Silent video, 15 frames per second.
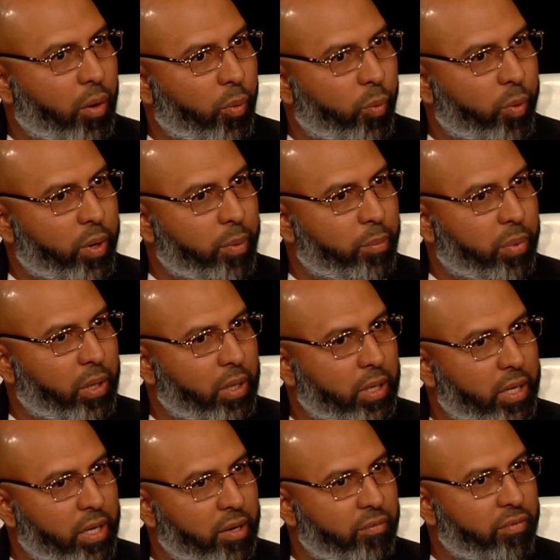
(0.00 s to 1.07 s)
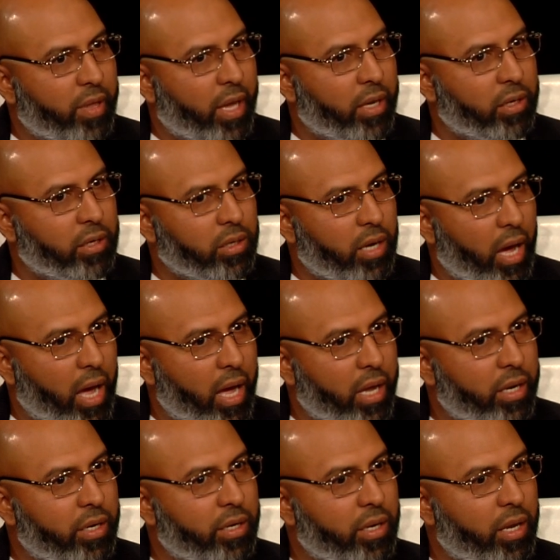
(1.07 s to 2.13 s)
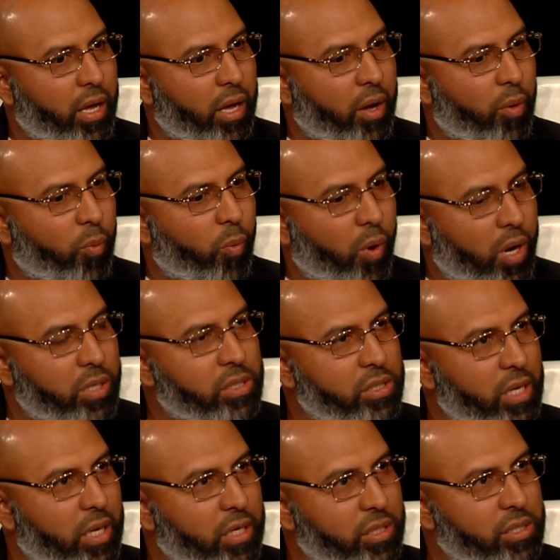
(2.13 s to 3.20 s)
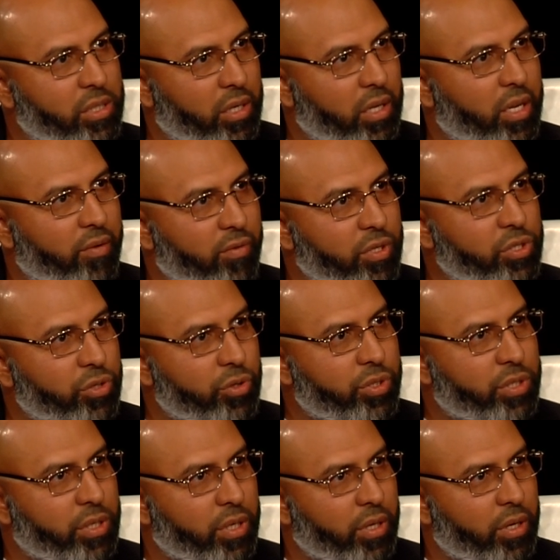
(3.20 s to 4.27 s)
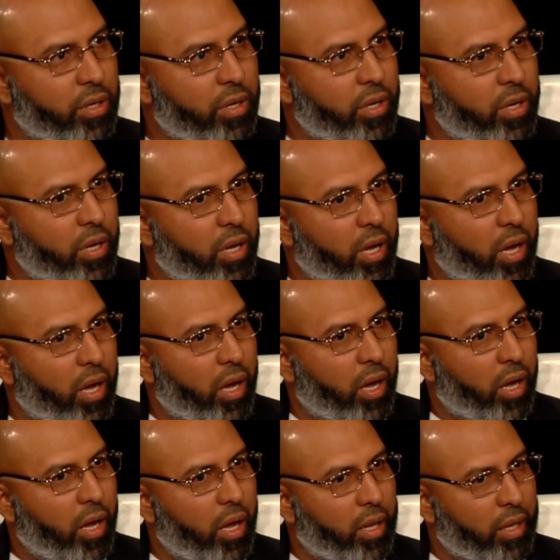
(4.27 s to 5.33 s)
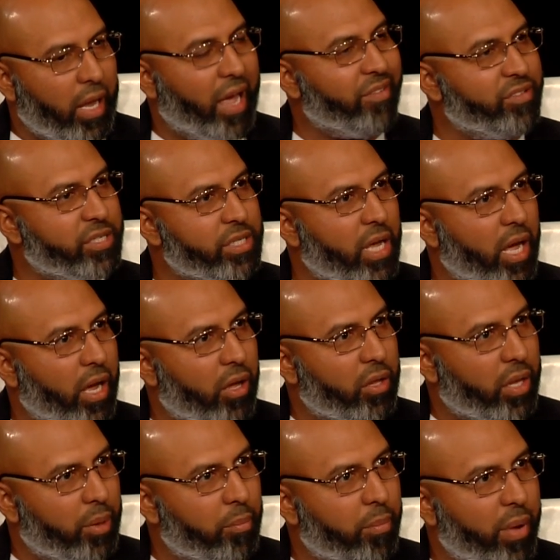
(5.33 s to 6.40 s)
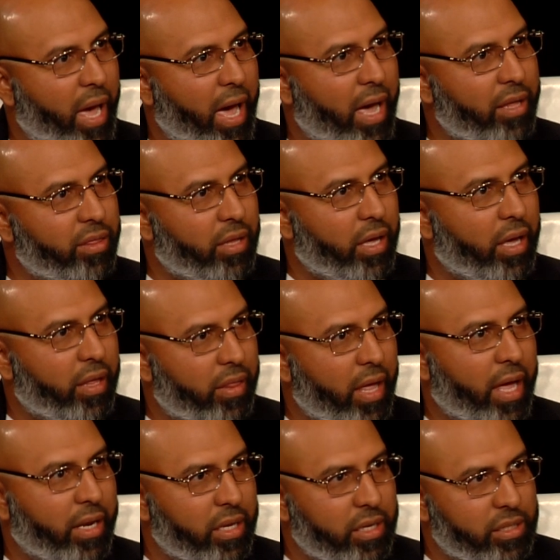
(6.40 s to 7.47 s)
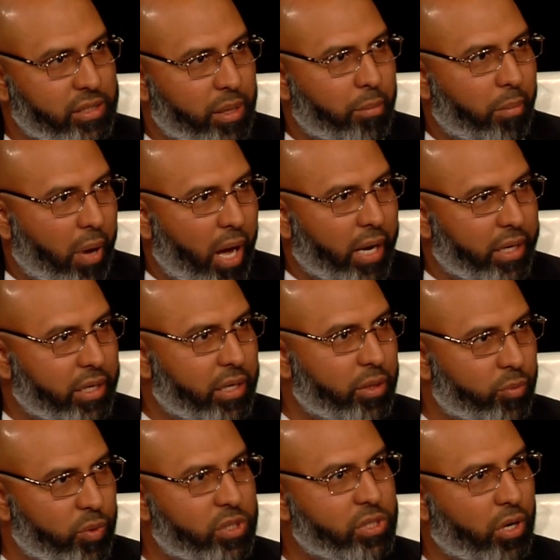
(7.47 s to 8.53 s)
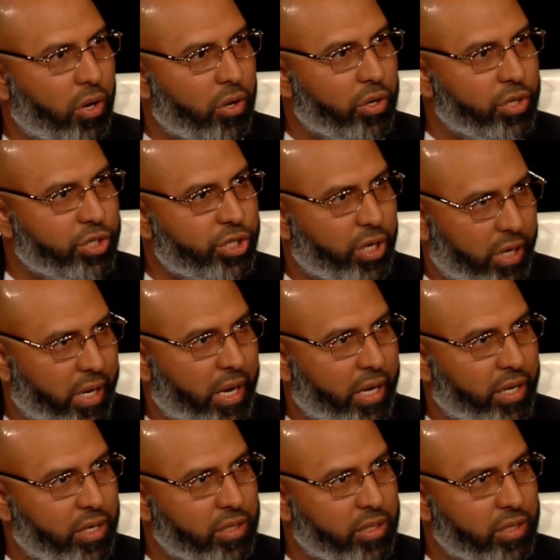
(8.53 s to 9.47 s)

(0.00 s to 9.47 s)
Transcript: We believe that God wants us to live a certain a lifestyle and path, and that is embodied in what's called the Sharia,